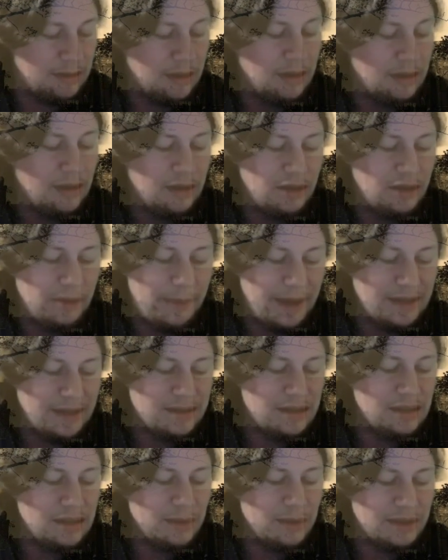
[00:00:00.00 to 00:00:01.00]
You passed
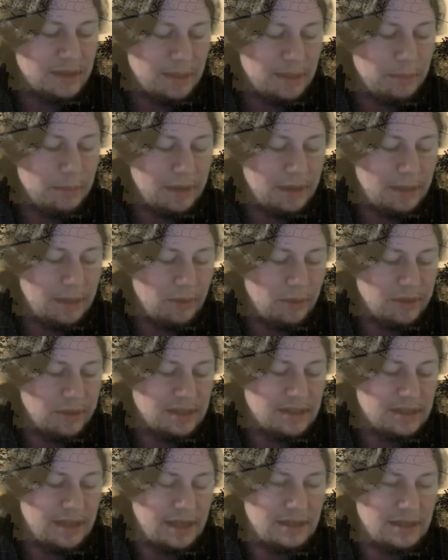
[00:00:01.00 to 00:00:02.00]
into a simple hypnotic
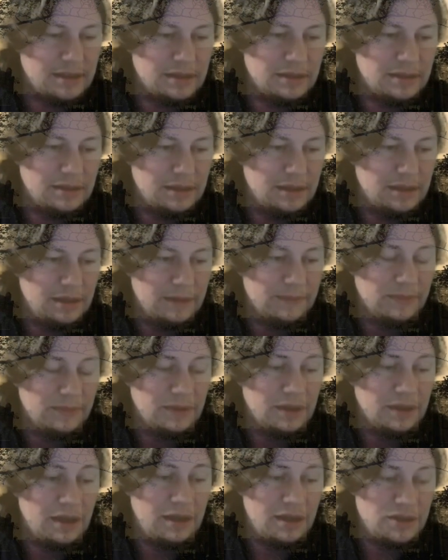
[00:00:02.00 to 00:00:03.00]
state,
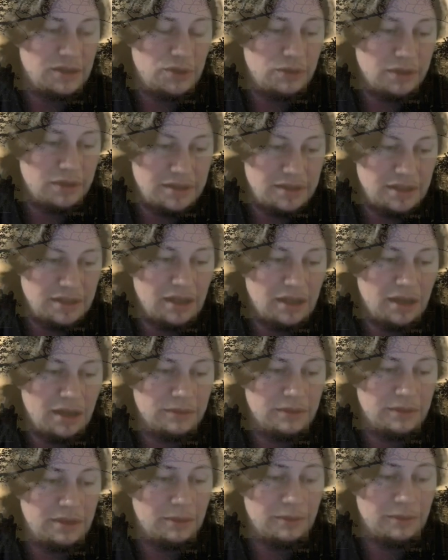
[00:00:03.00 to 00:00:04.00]
and as you can see now,
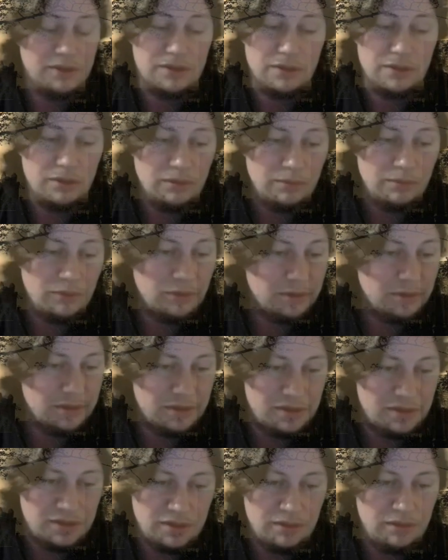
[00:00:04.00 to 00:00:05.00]
there was no more
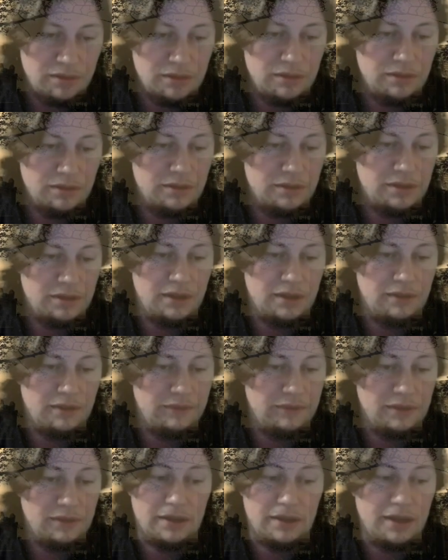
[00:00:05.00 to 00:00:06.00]
concern than
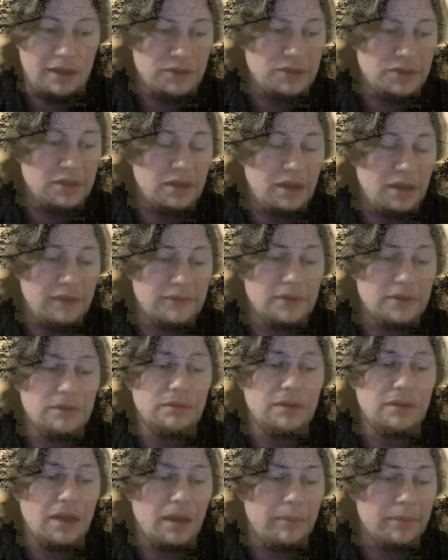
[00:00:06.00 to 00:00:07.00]
in catching an afternoon nap.